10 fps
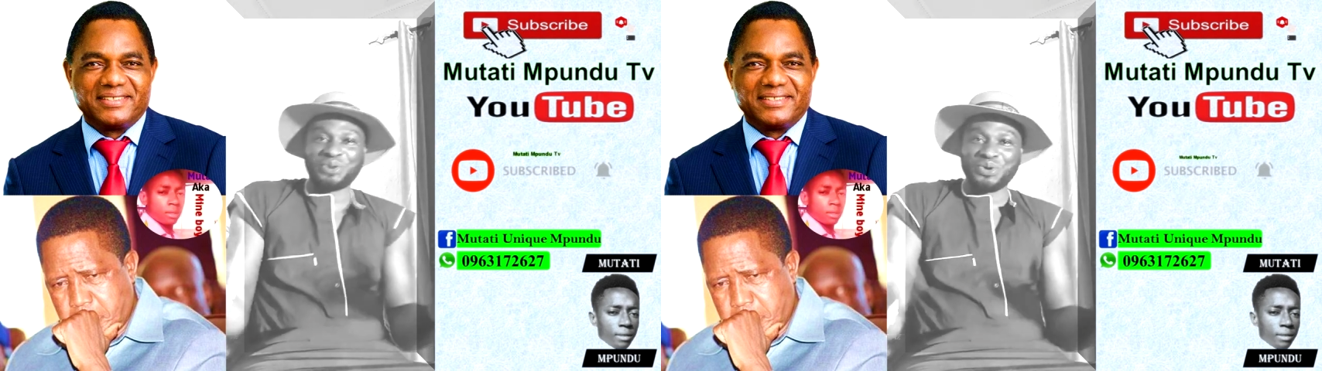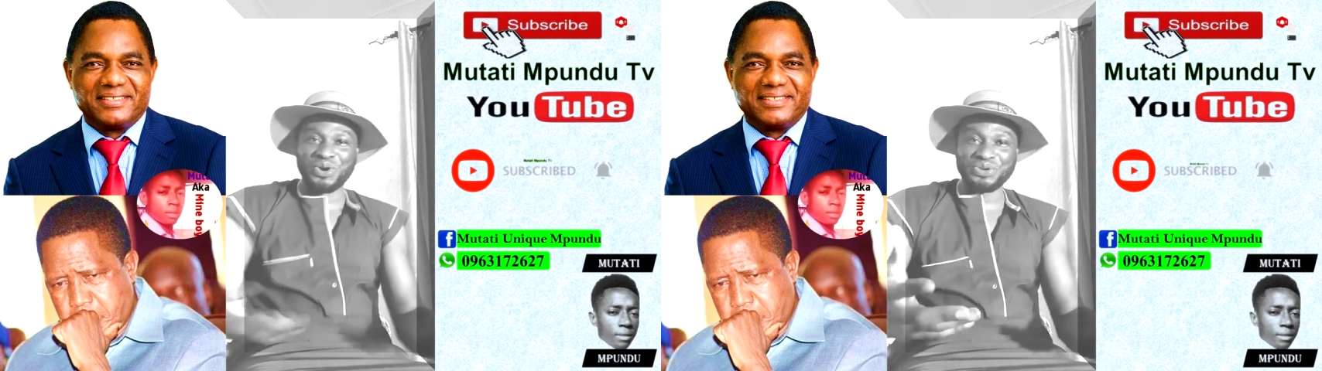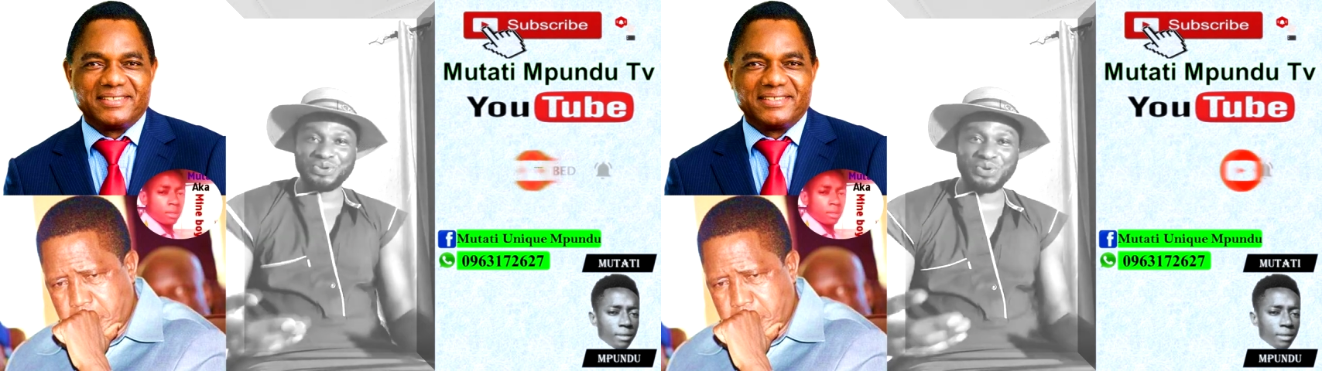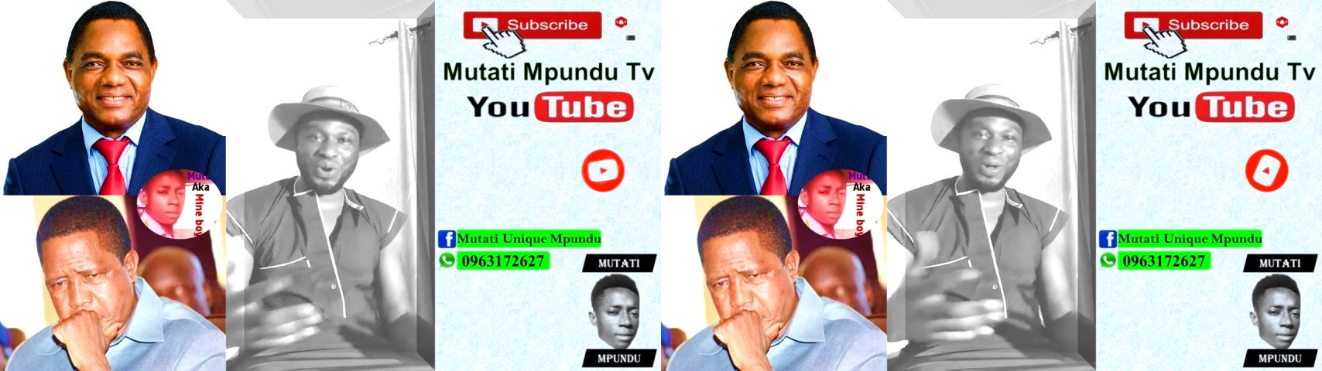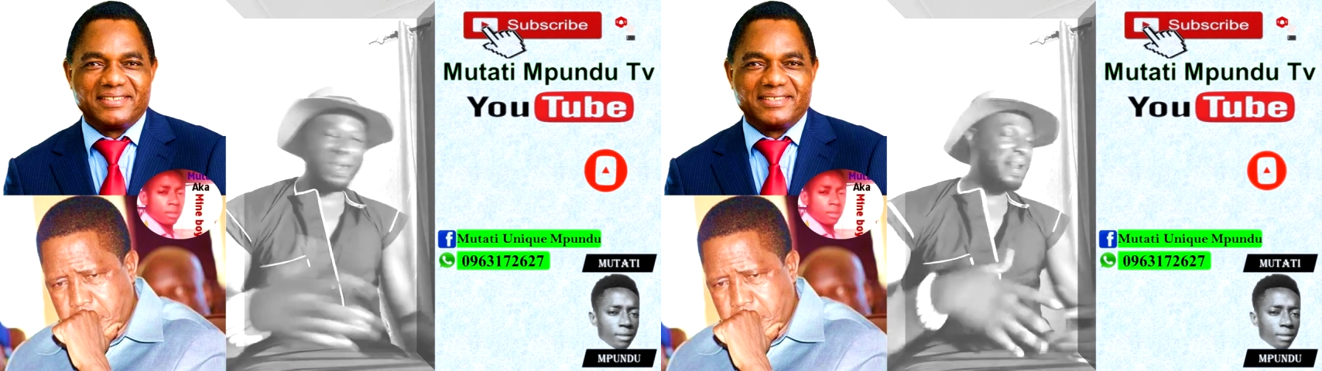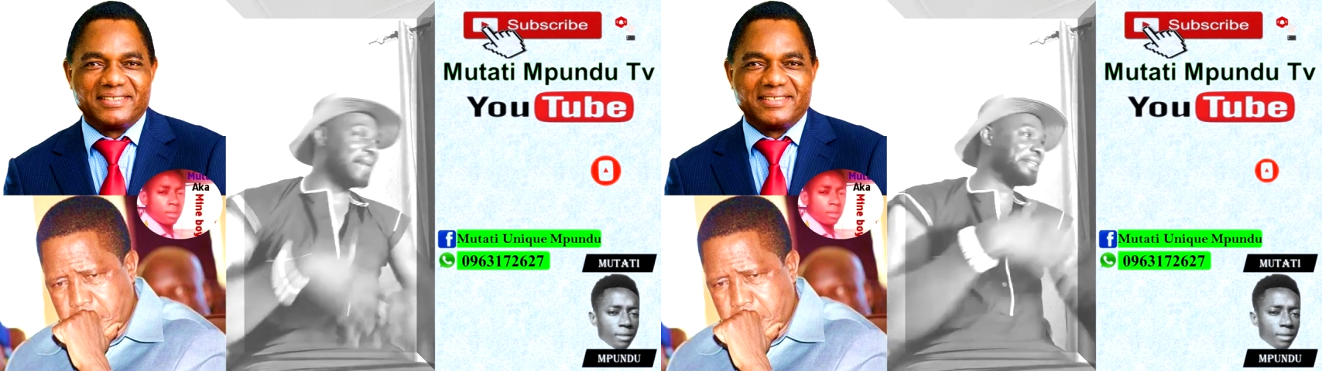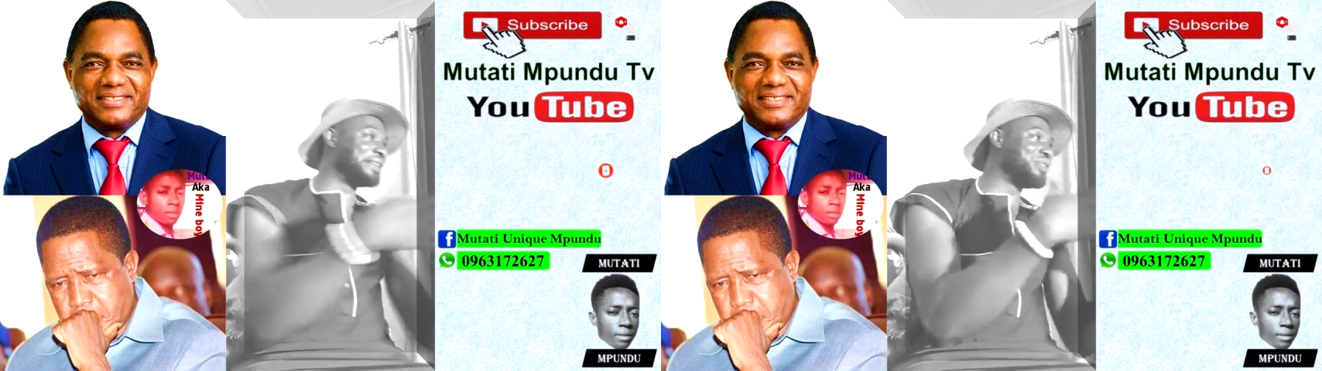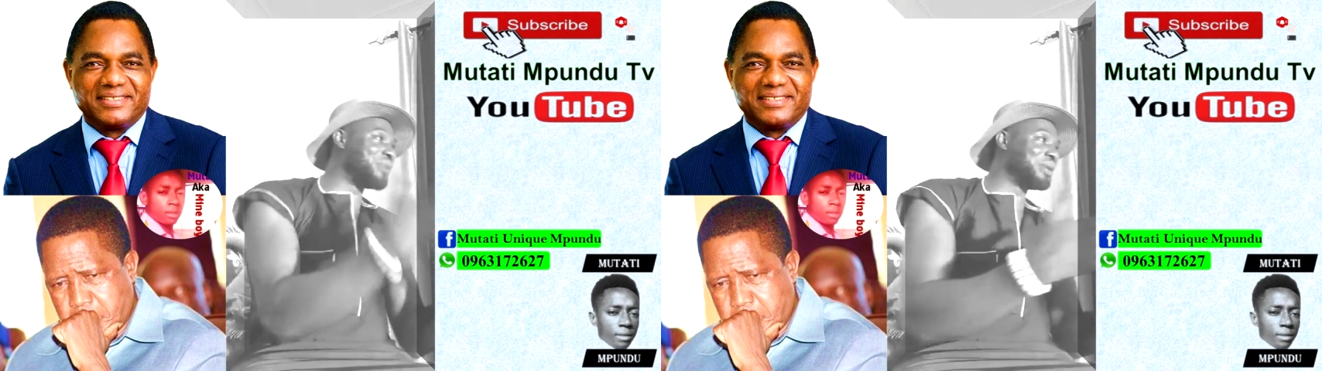Speaker 1: to go, you go.
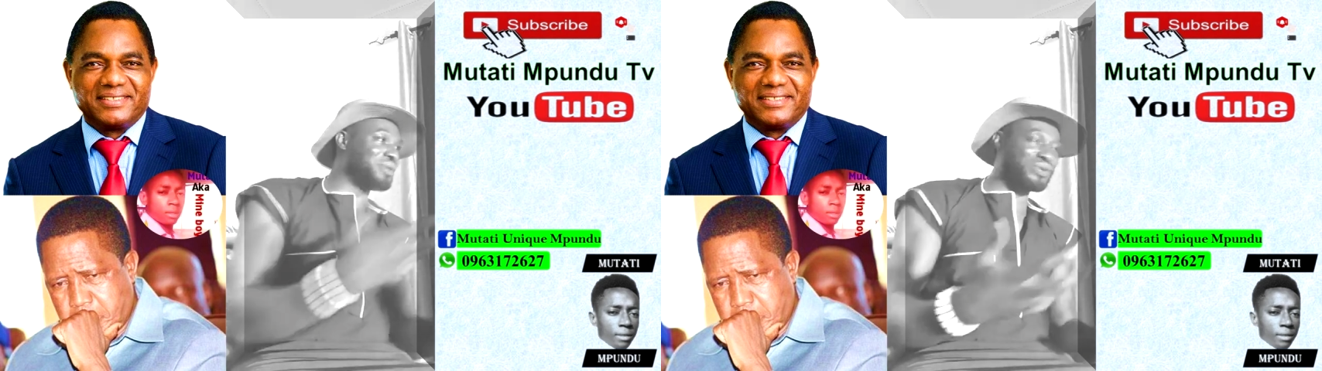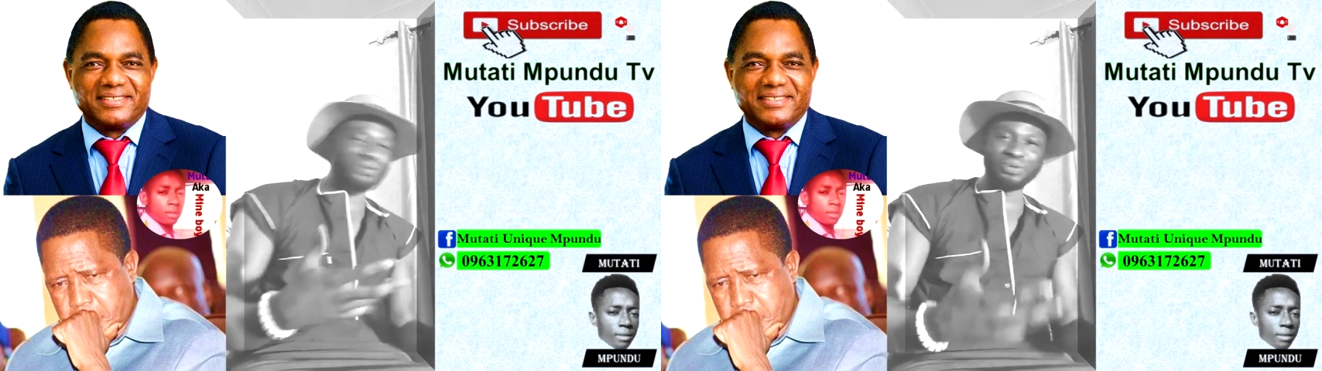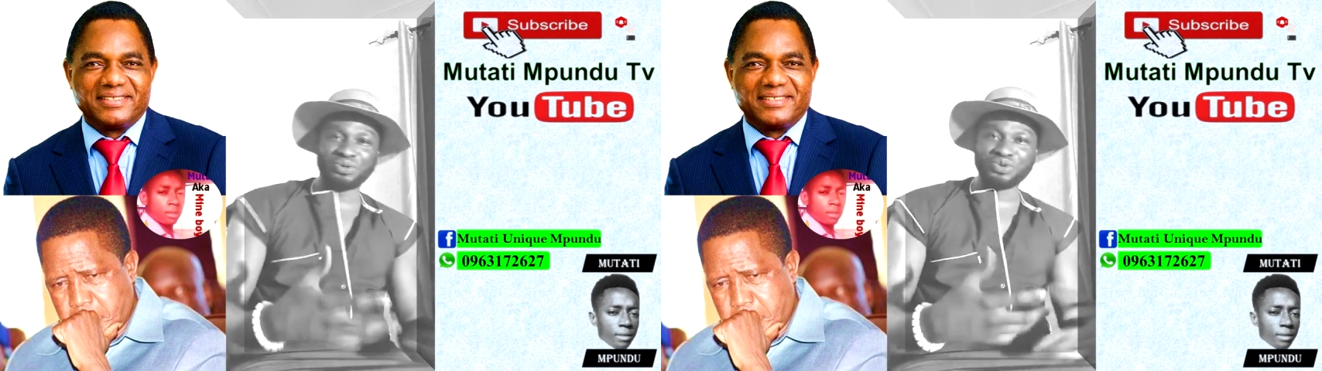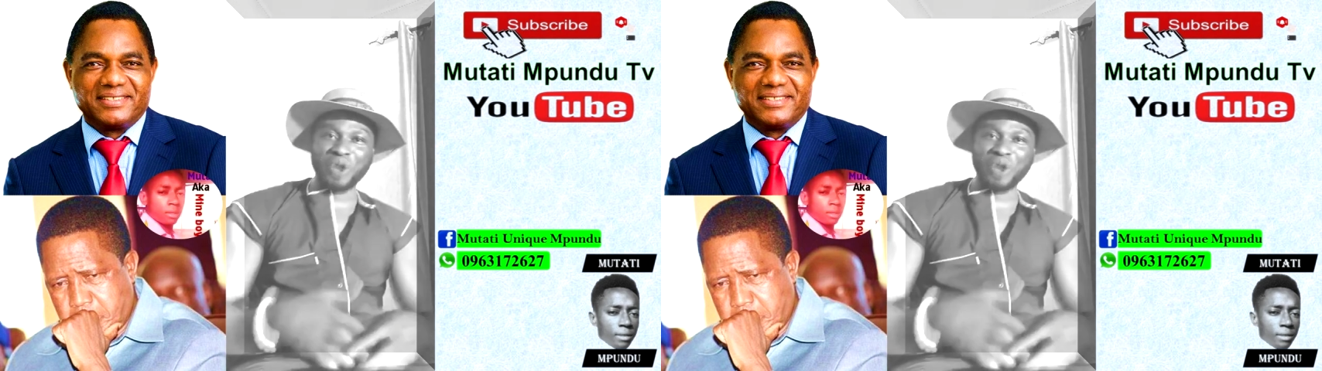Anything you want to do, you do.